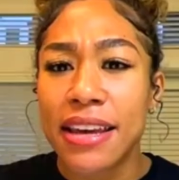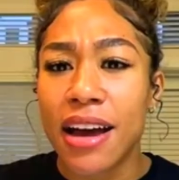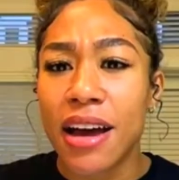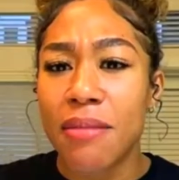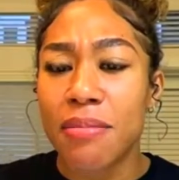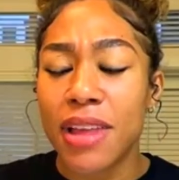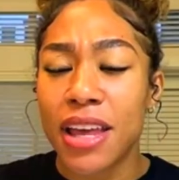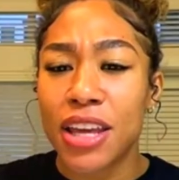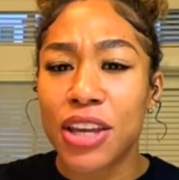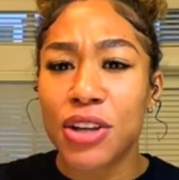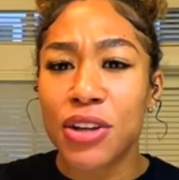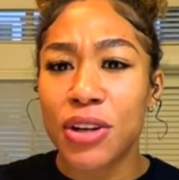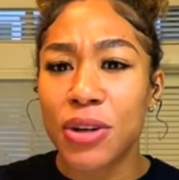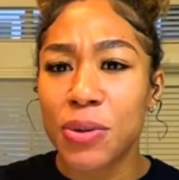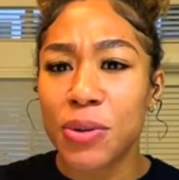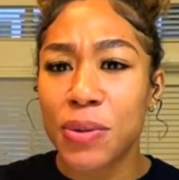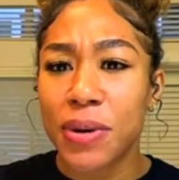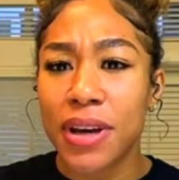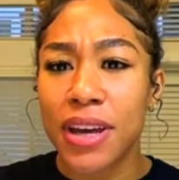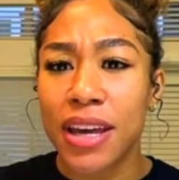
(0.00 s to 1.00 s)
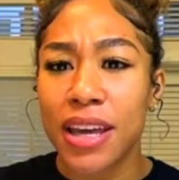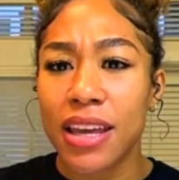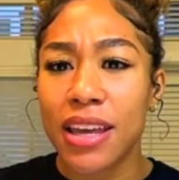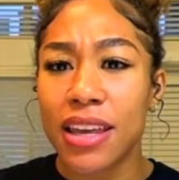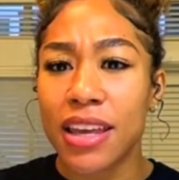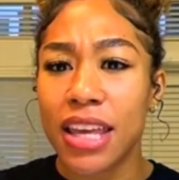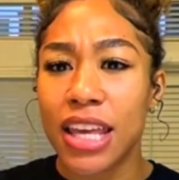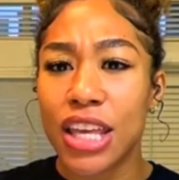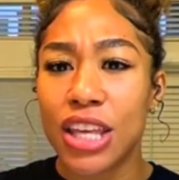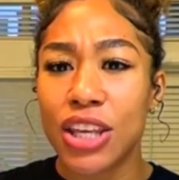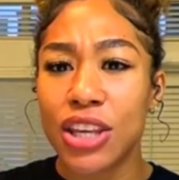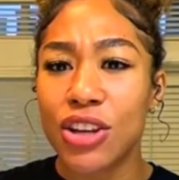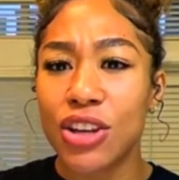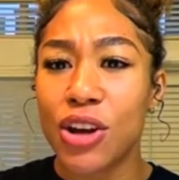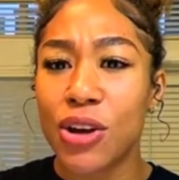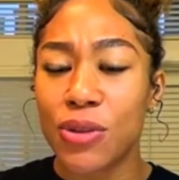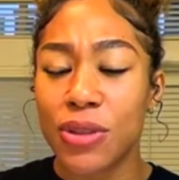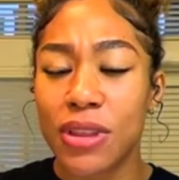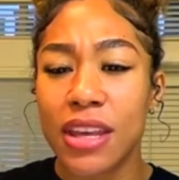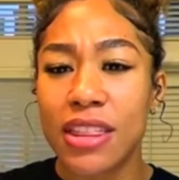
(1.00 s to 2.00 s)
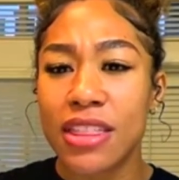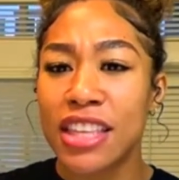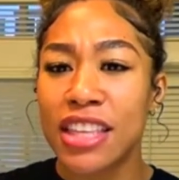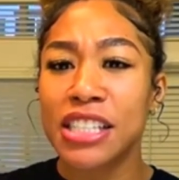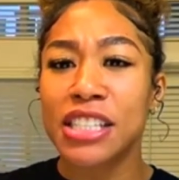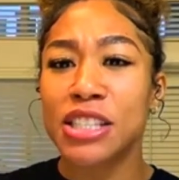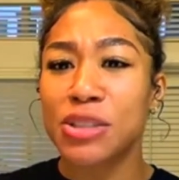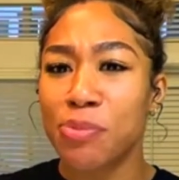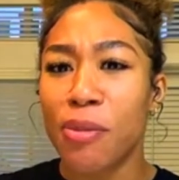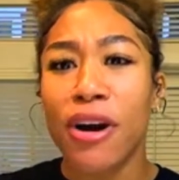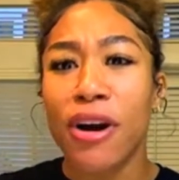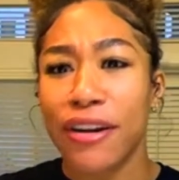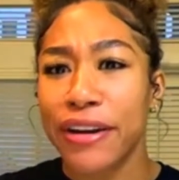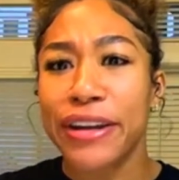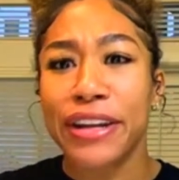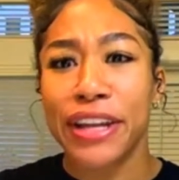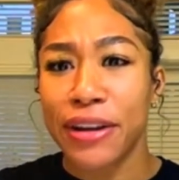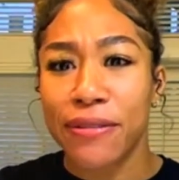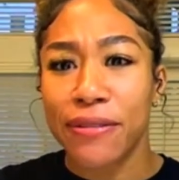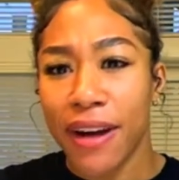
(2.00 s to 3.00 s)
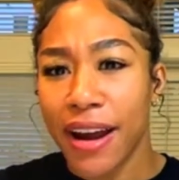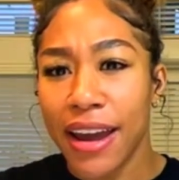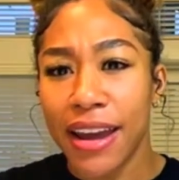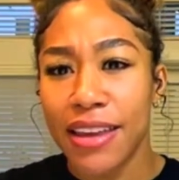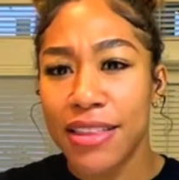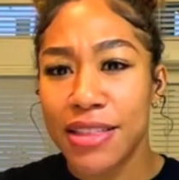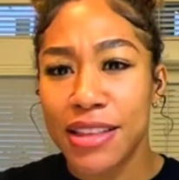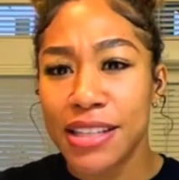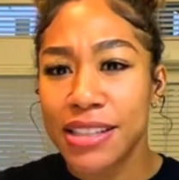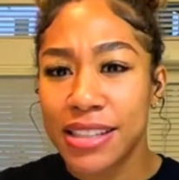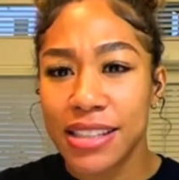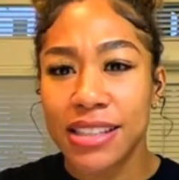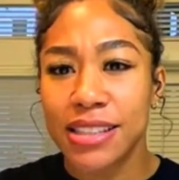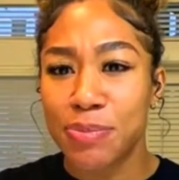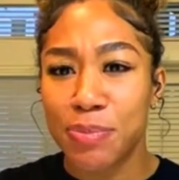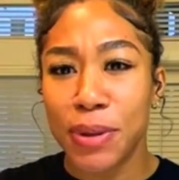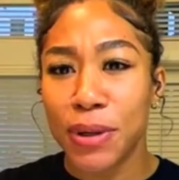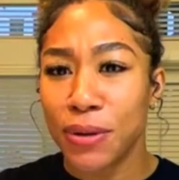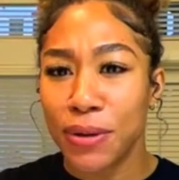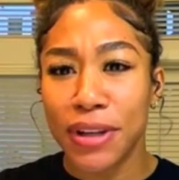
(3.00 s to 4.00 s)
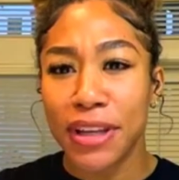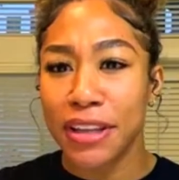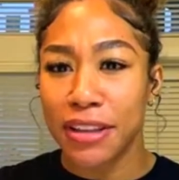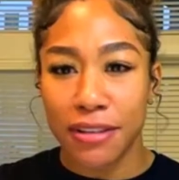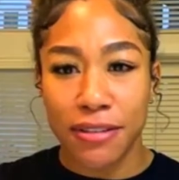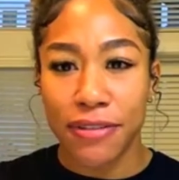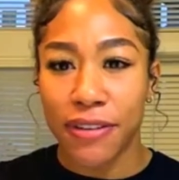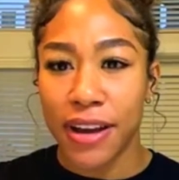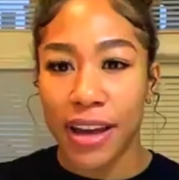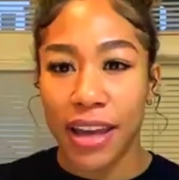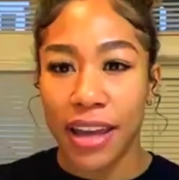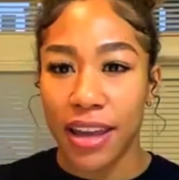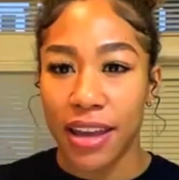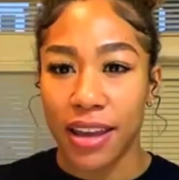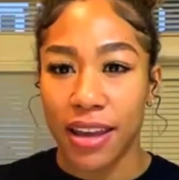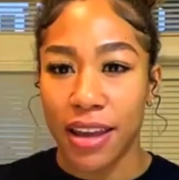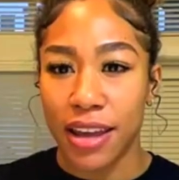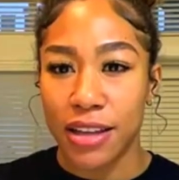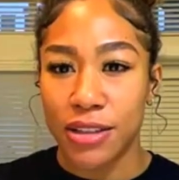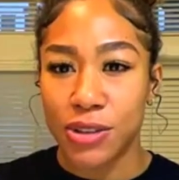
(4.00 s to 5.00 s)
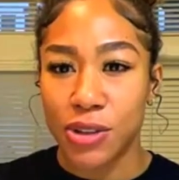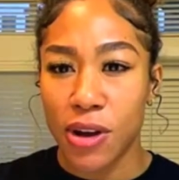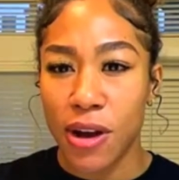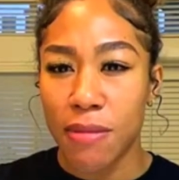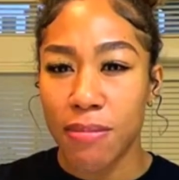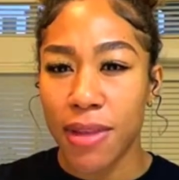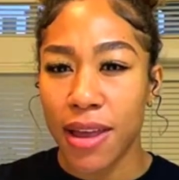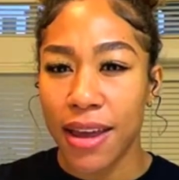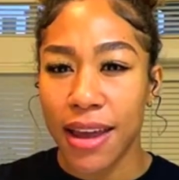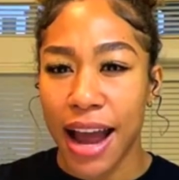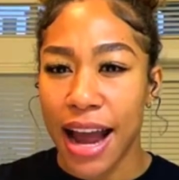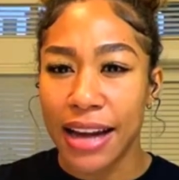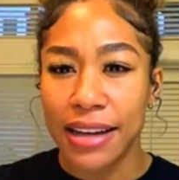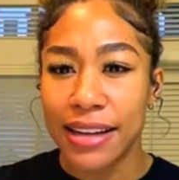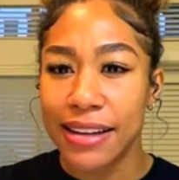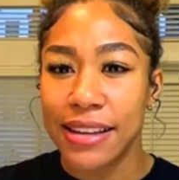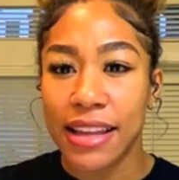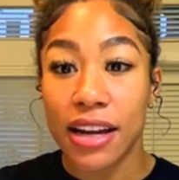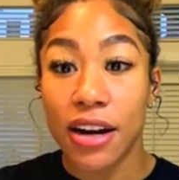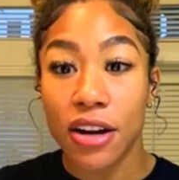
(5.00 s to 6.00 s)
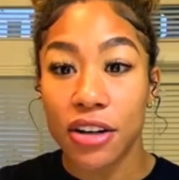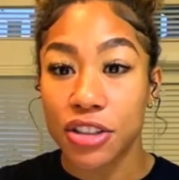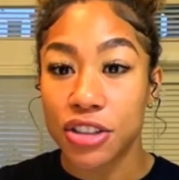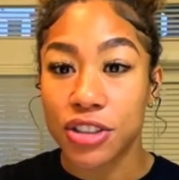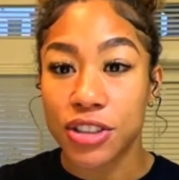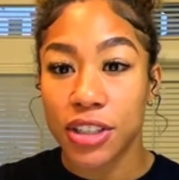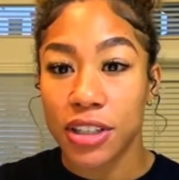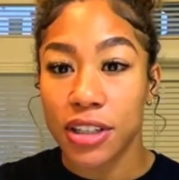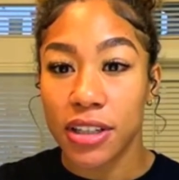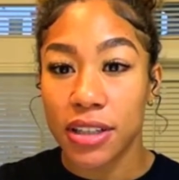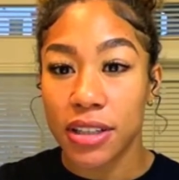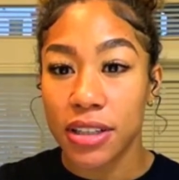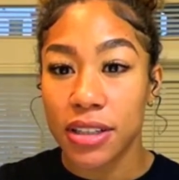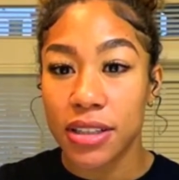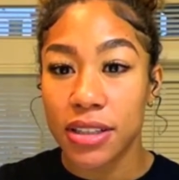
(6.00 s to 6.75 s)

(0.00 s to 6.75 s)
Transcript: I'm like, you know what? This is marketing, right? This is building the fight. And so I'm like, I need that on a shirt.